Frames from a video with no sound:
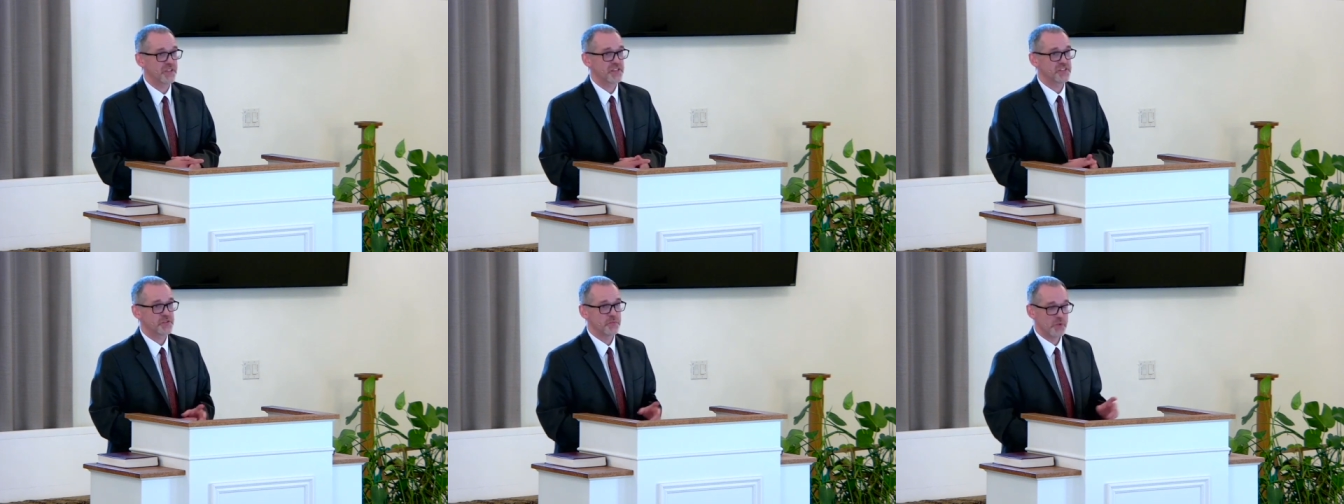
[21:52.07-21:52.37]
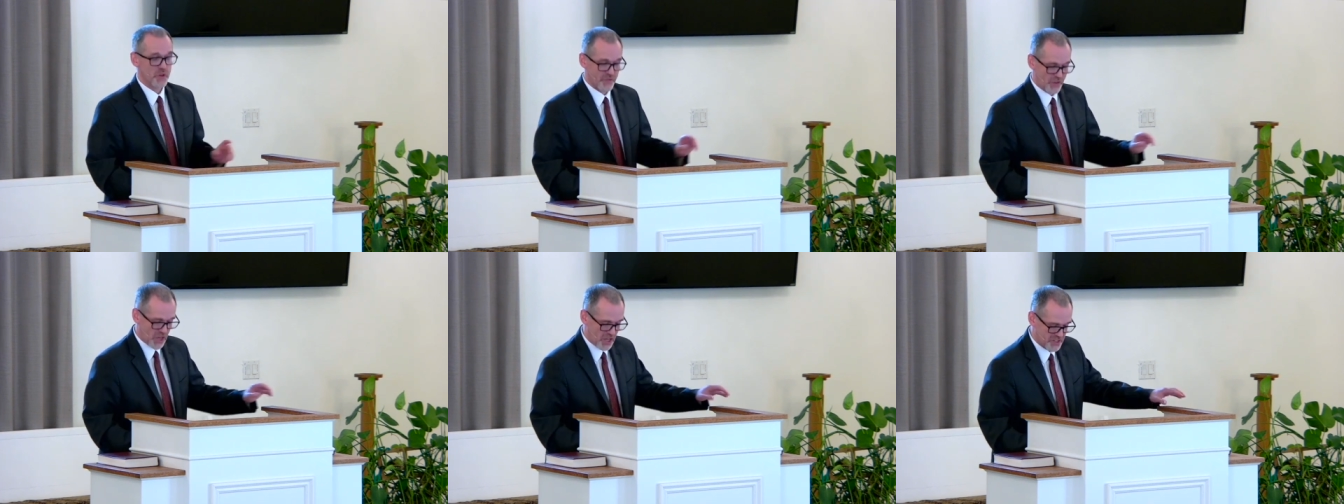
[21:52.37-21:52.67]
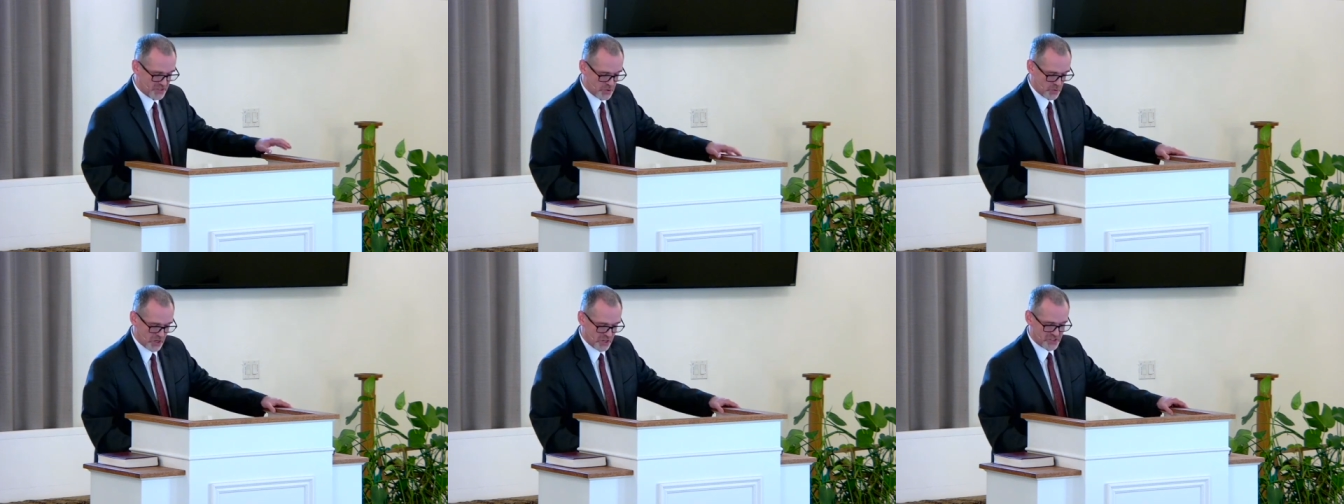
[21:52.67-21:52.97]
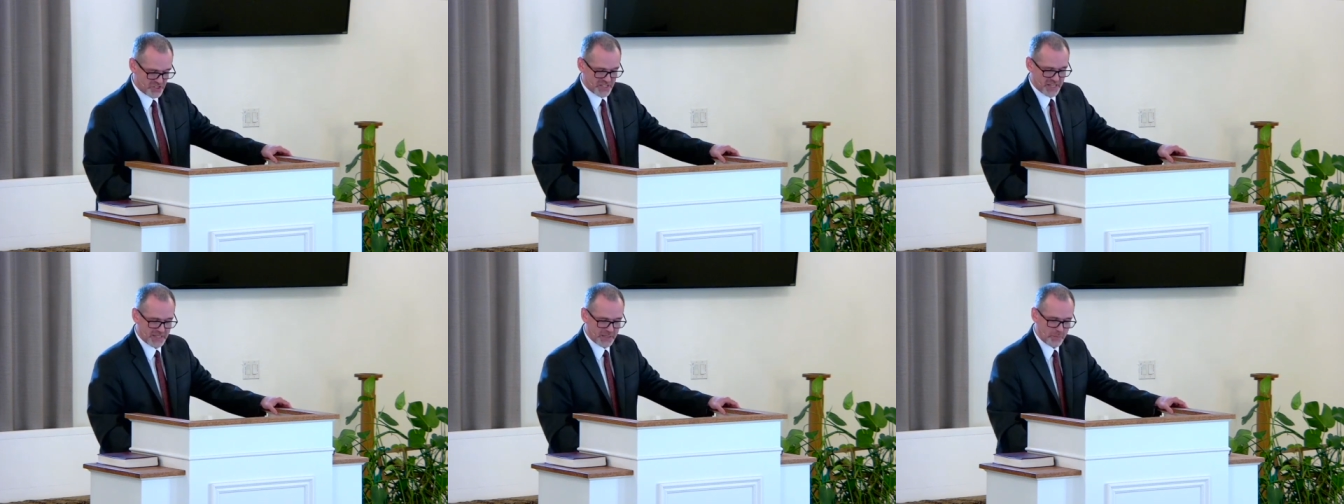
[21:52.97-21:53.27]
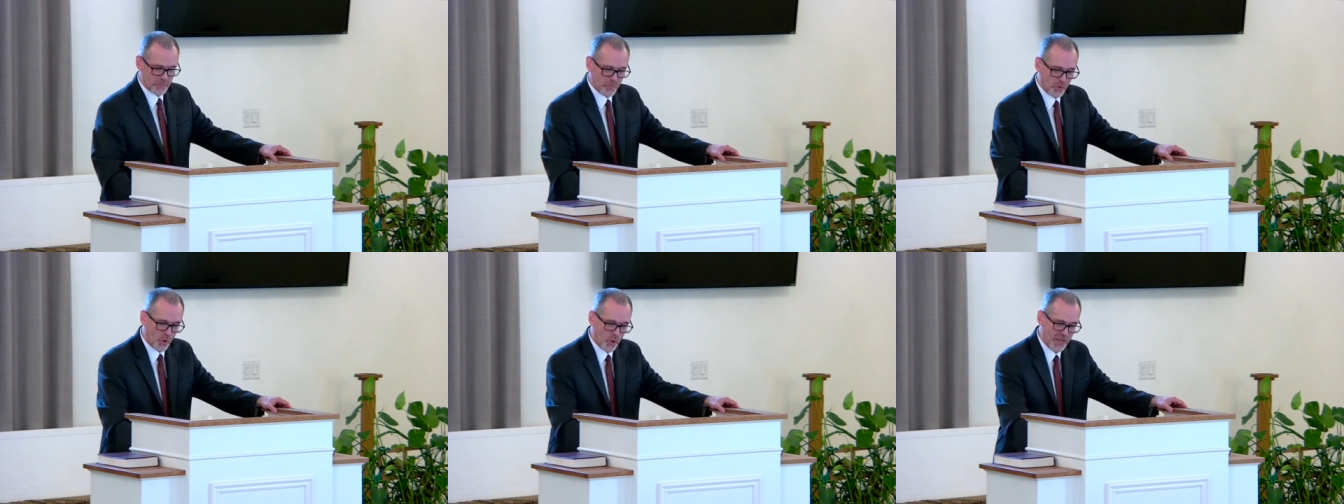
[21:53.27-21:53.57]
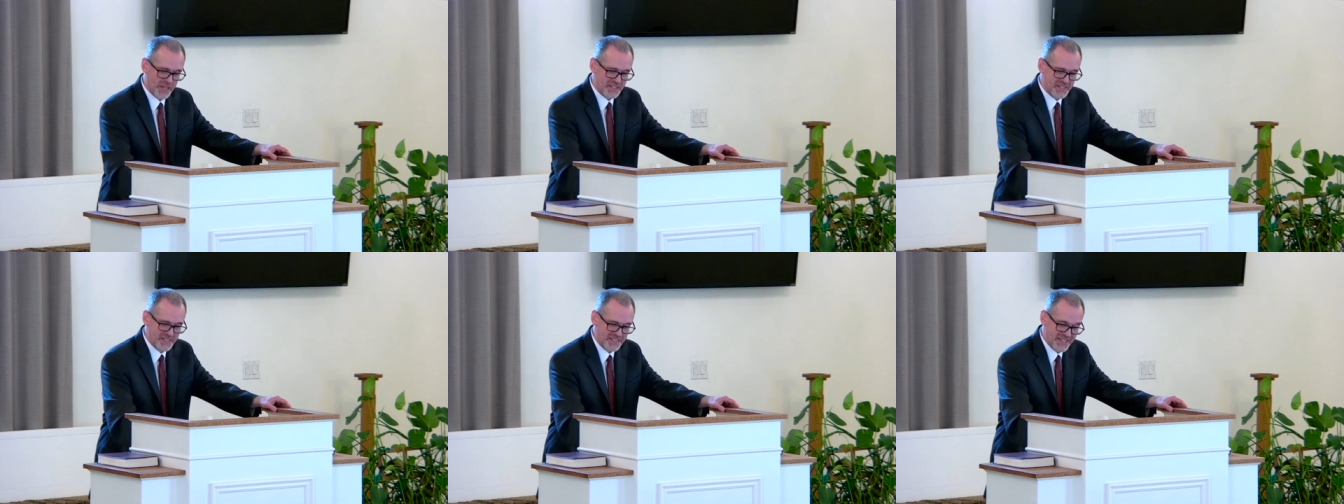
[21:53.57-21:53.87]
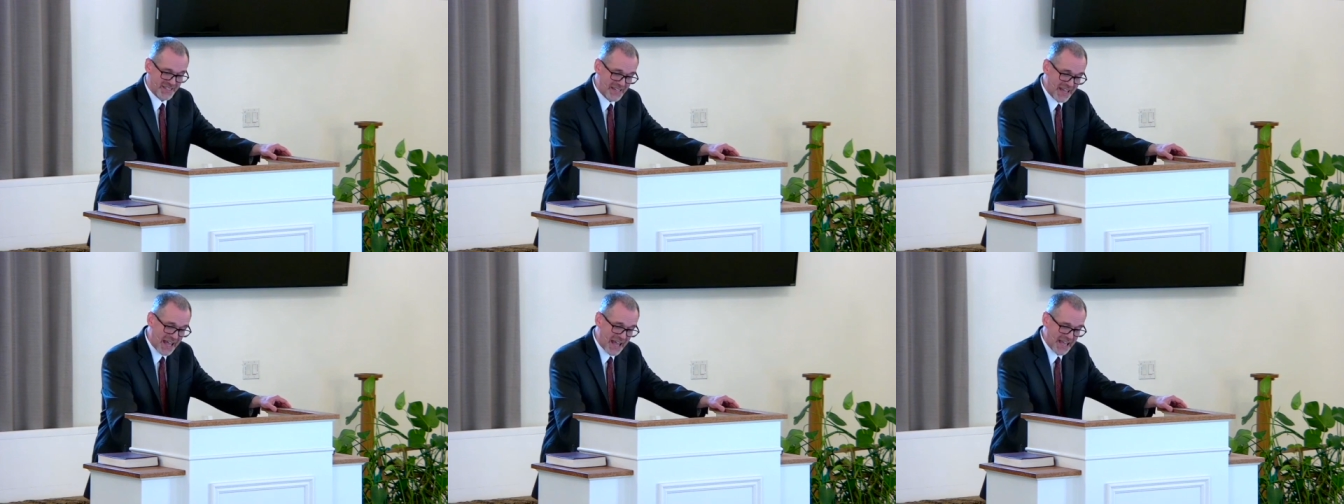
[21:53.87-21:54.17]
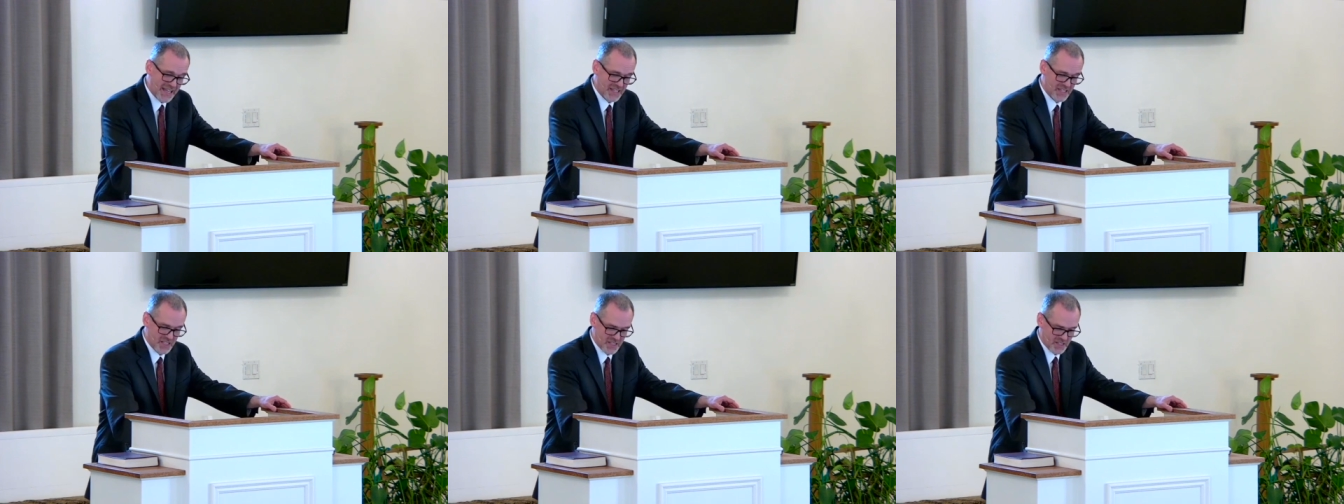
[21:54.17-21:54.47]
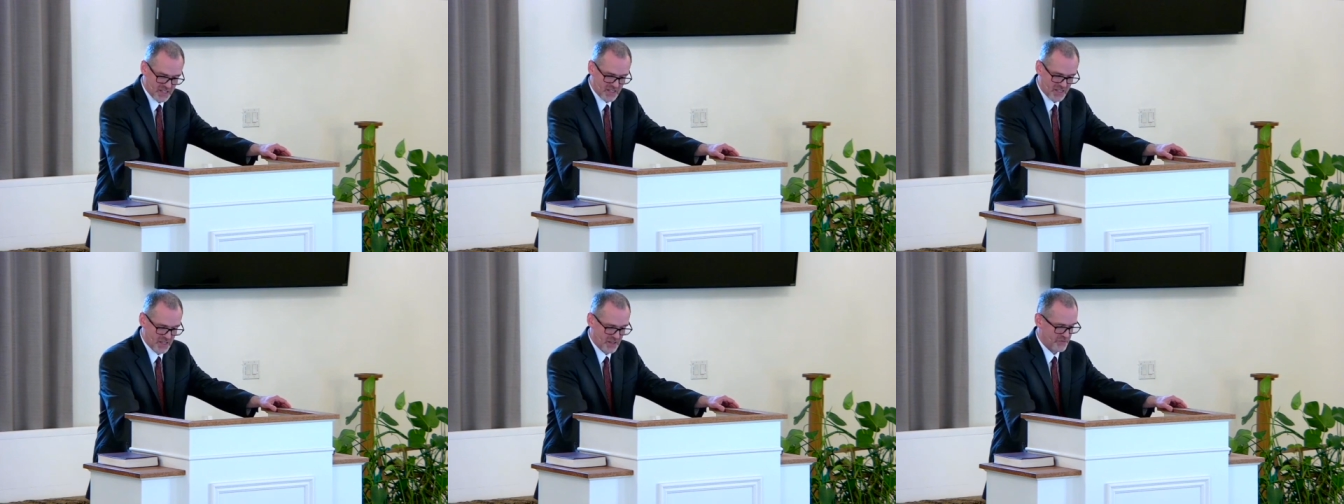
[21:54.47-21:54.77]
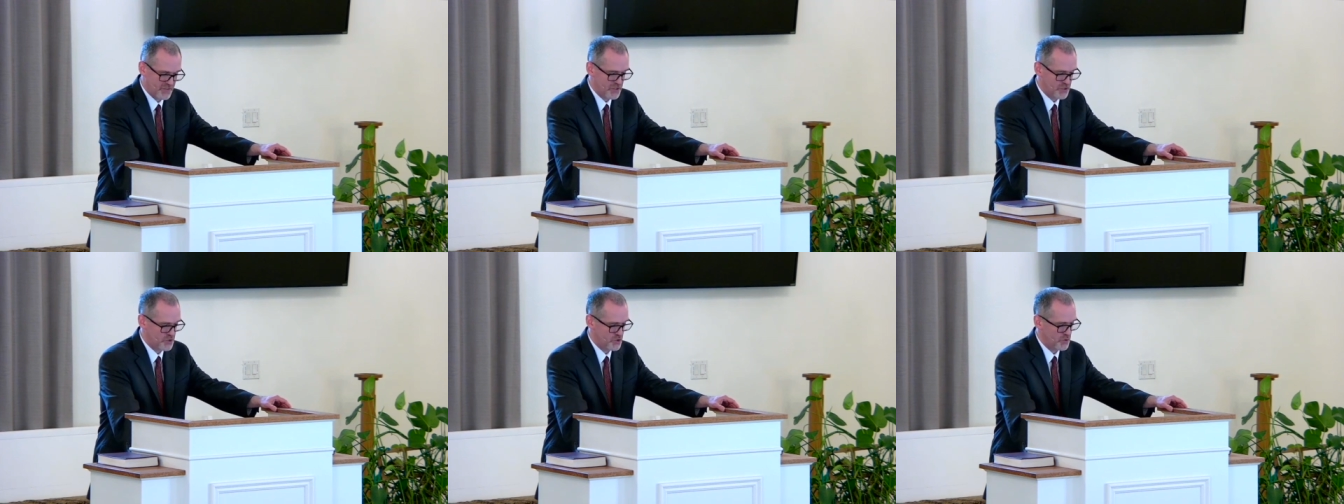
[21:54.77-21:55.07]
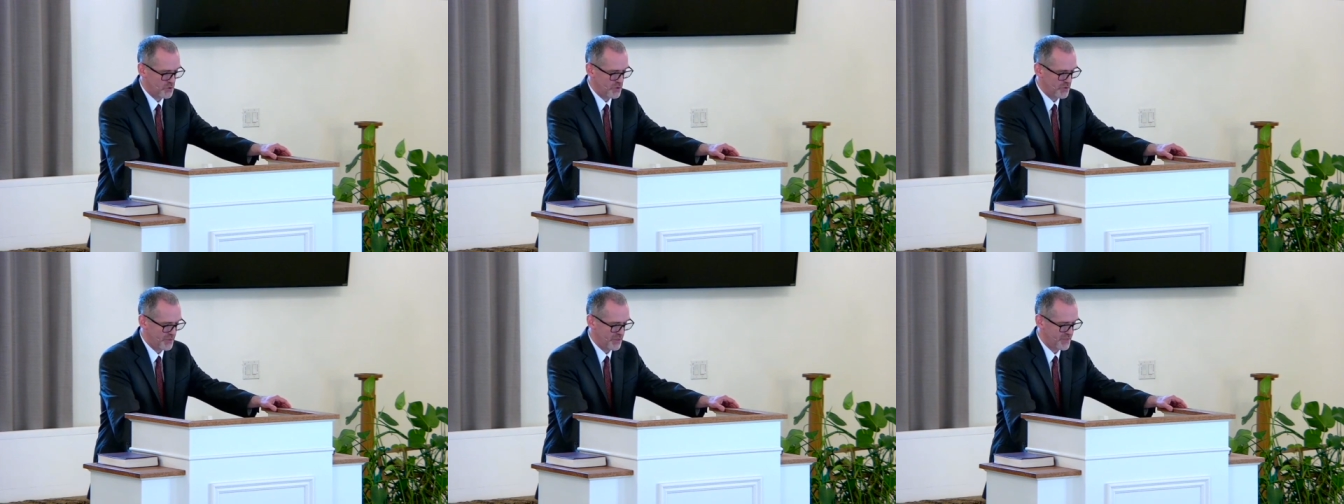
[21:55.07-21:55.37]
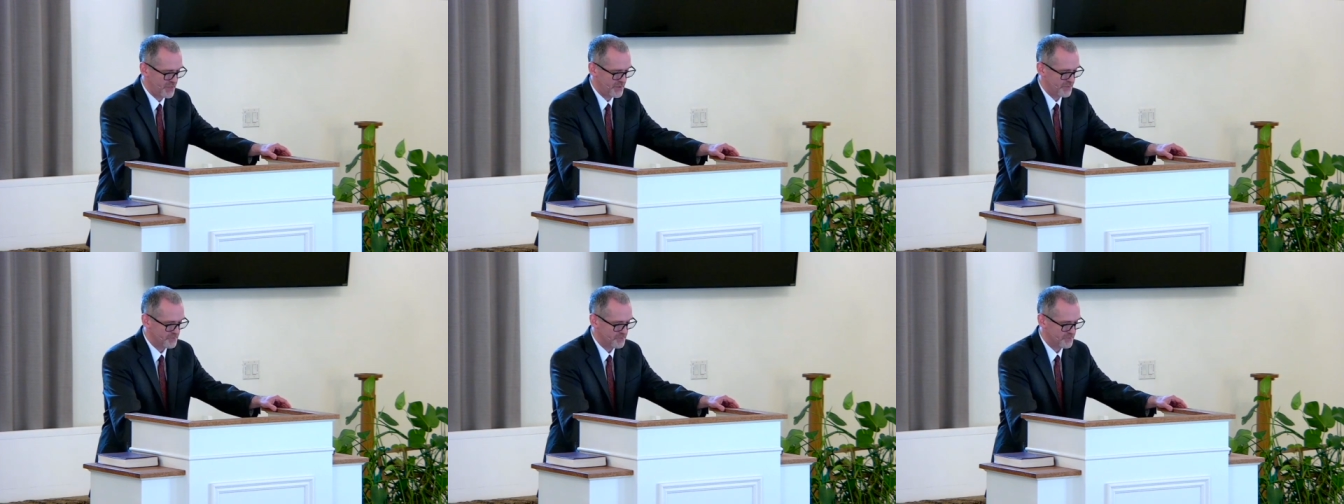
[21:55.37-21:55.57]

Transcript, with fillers: let's move on to our second point denial of the truth.